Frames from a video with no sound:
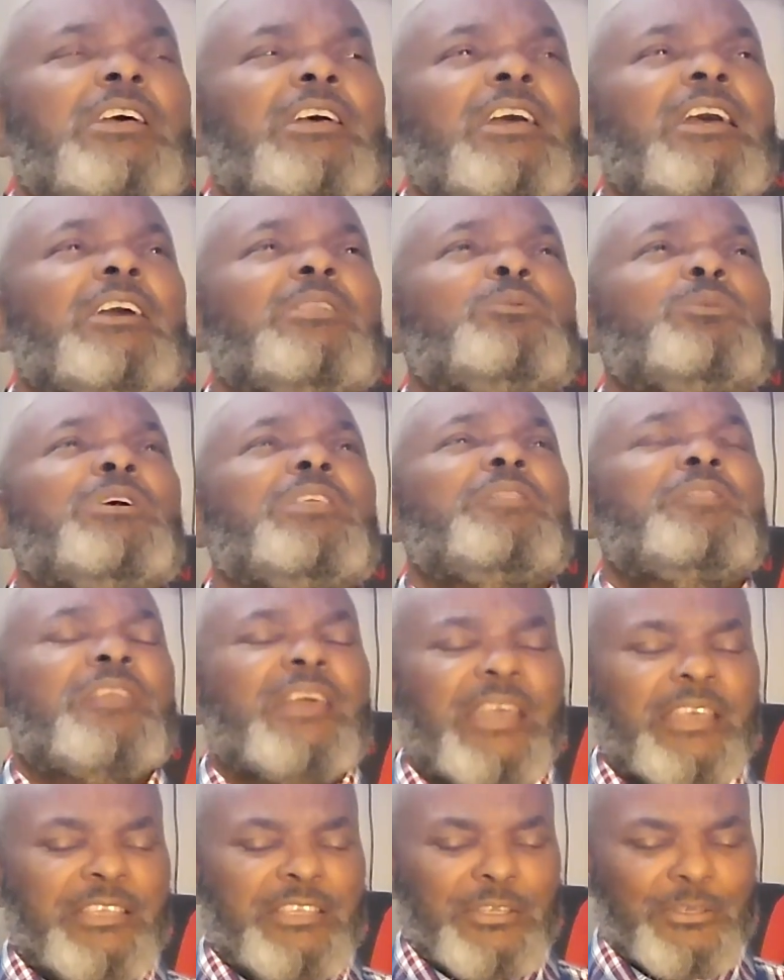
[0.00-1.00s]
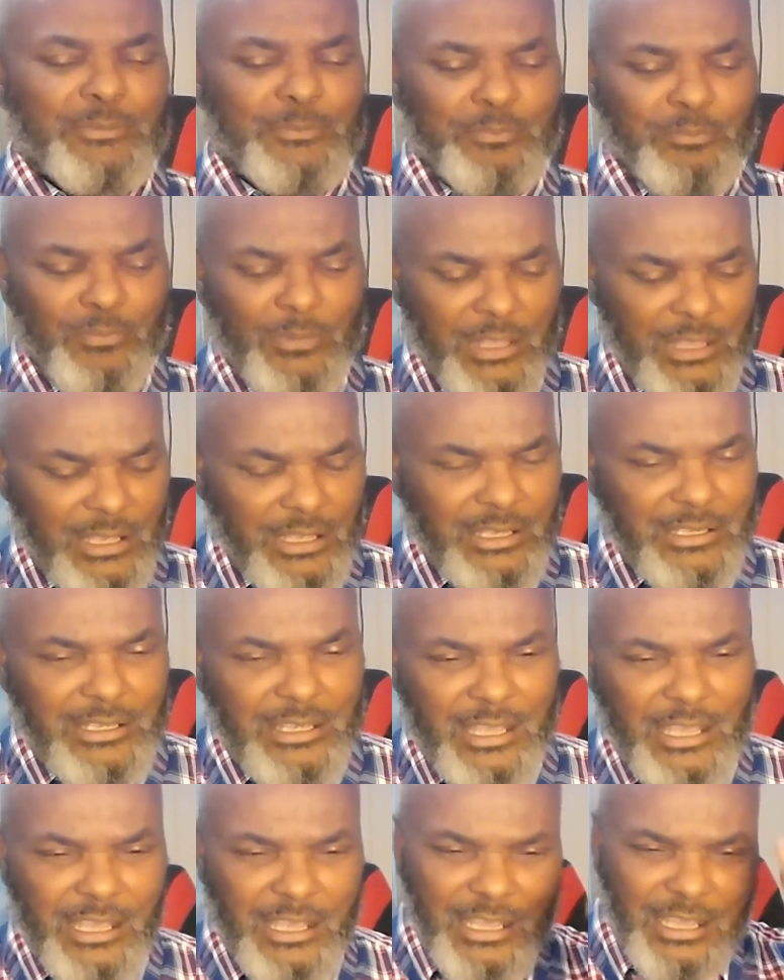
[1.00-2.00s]
And we thank you.
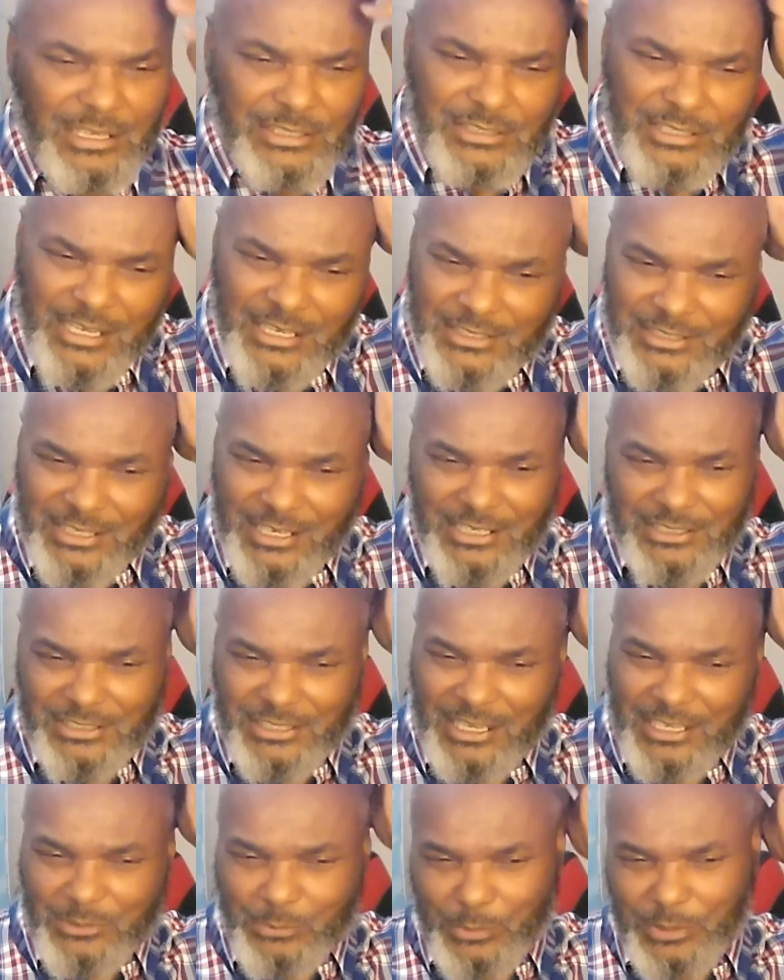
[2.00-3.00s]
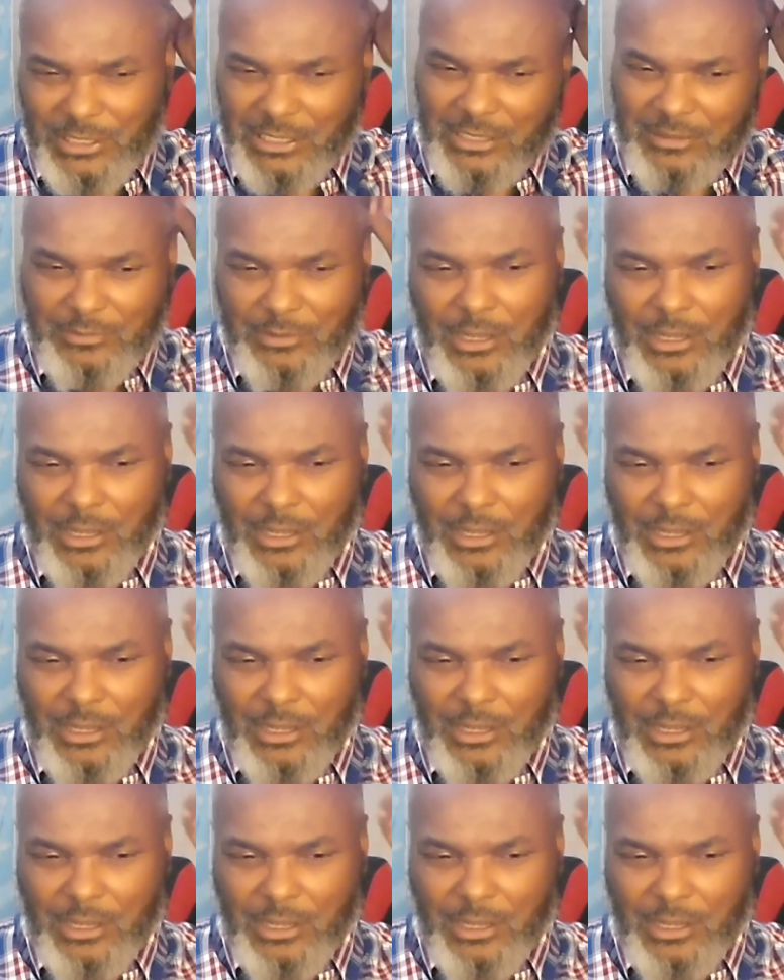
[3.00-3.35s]
Yes, yes, yes, yes. We give